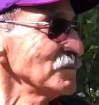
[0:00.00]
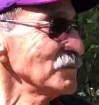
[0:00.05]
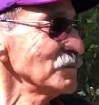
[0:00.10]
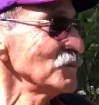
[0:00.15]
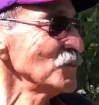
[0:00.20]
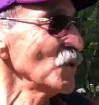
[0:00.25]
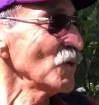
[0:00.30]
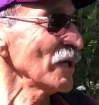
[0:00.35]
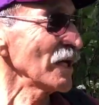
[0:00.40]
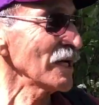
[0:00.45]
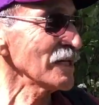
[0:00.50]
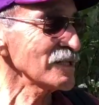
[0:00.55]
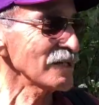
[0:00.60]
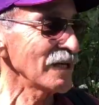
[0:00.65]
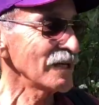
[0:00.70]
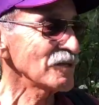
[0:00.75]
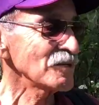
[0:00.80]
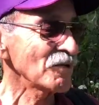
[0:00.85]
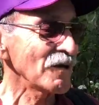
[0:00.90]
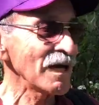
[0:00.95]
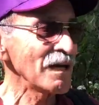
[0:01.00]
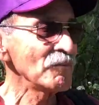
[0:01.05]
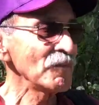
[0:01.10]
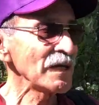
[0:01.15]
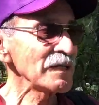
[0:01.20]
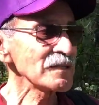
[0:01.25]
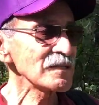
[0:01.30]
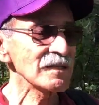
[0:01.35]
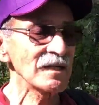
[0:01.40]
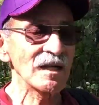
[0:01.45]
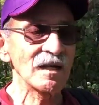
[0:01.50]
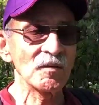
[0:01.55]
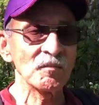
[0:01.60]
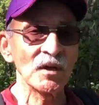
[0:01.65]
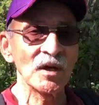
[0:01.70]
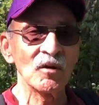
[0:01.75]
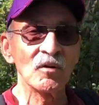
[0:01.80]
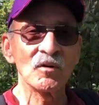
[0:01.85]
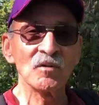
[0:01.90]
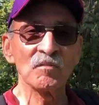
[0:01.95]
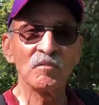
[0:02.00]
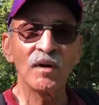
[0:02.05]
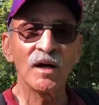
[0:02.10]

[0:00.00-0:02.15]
More or less, I try medicine on my own